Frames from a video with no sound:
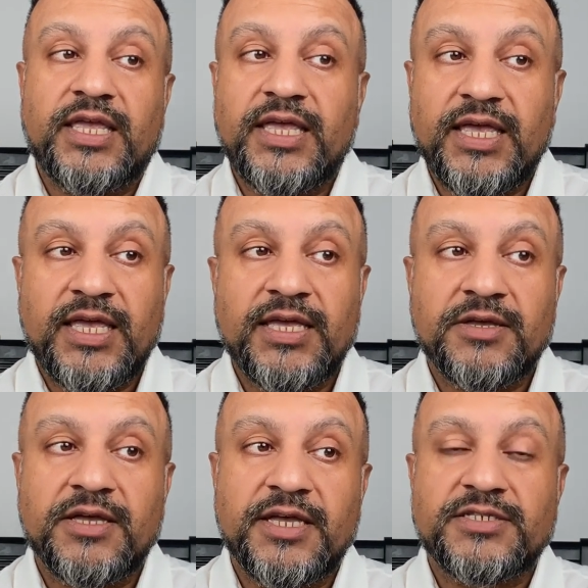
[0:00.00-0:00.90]

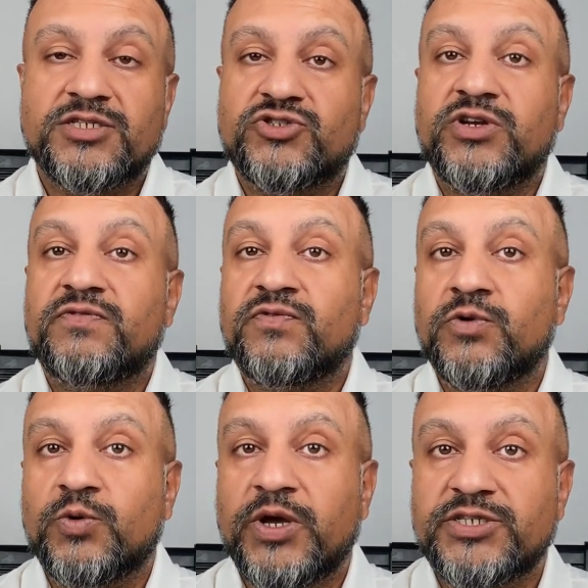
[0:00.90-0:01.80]
here it's a
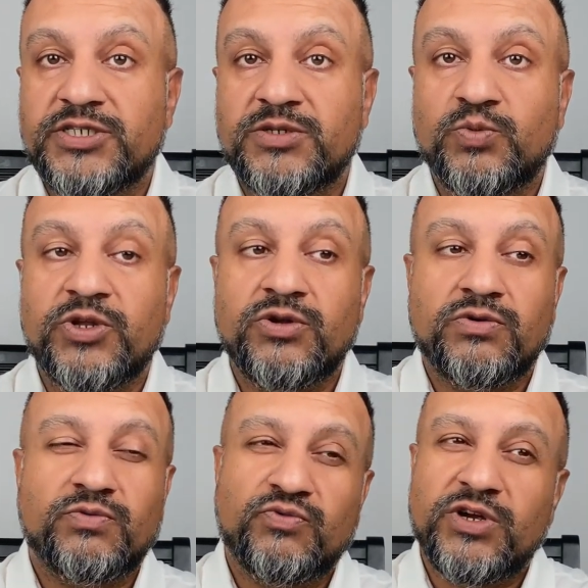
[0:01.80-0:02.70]
straightforward question. We're
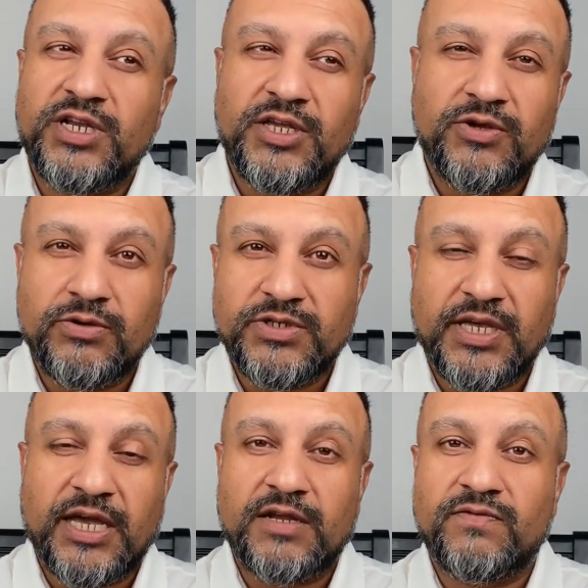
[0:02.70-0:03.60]
not really using
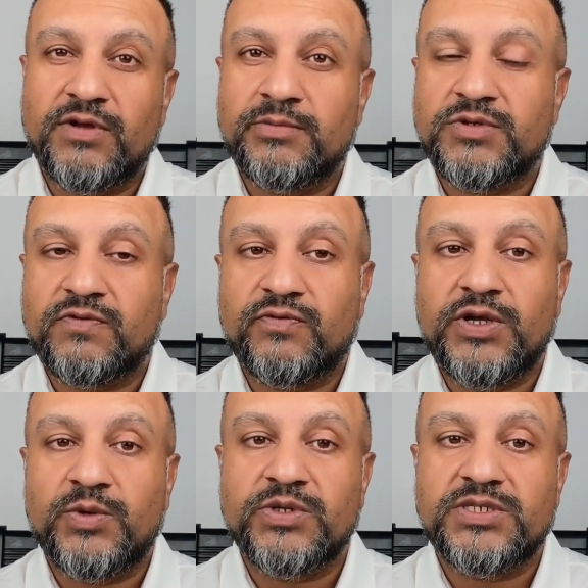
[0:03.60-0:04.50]
adverbs or
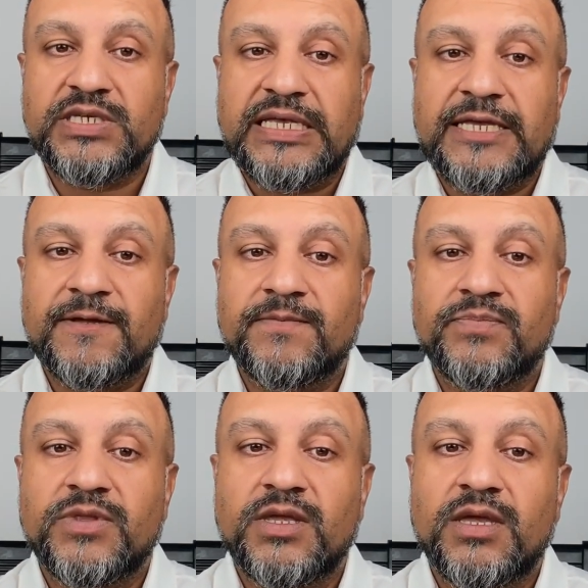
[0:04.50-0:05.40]
frequency,
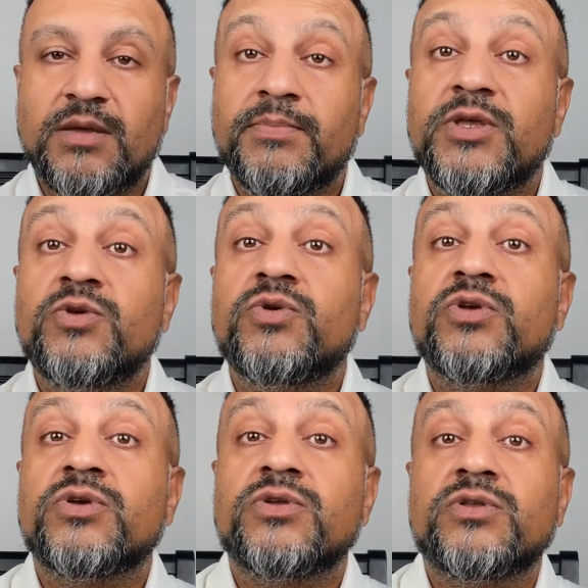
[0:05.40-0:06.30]
but you
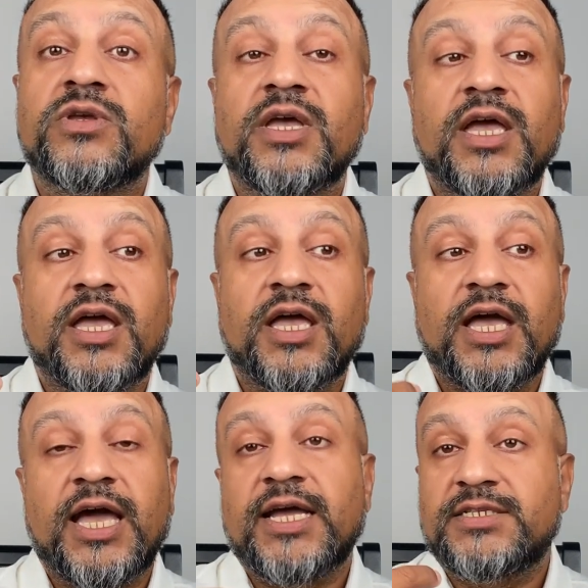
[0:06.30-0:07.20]
could
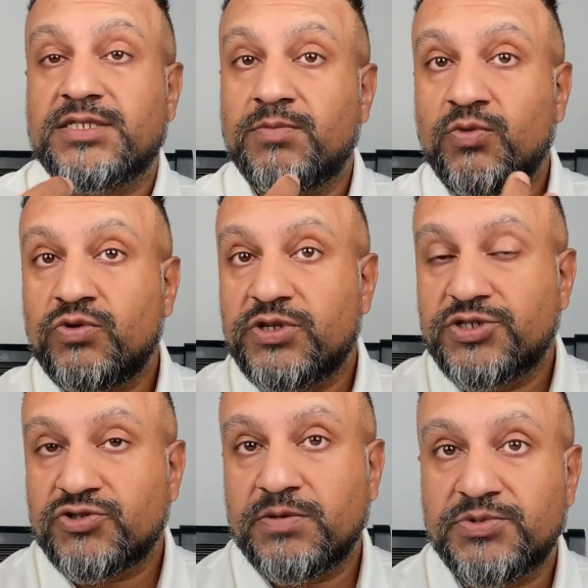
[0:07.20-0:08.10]
add some more
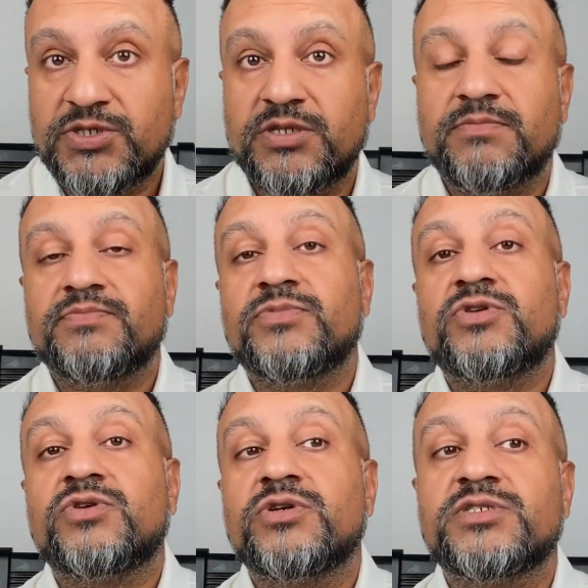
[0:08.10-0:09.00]
description.
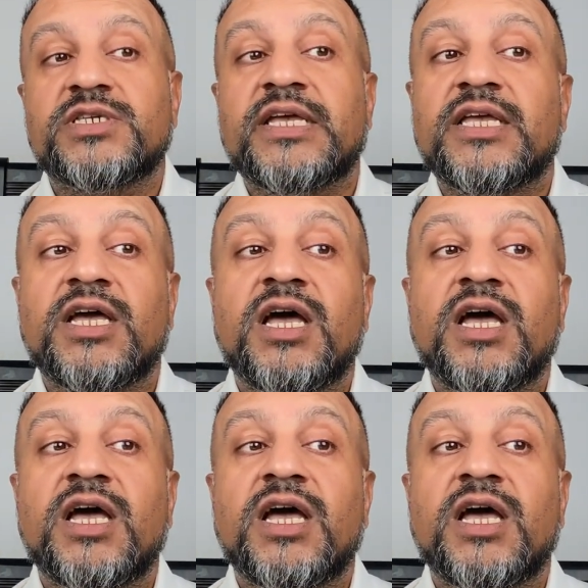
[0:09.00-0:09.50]
You could say,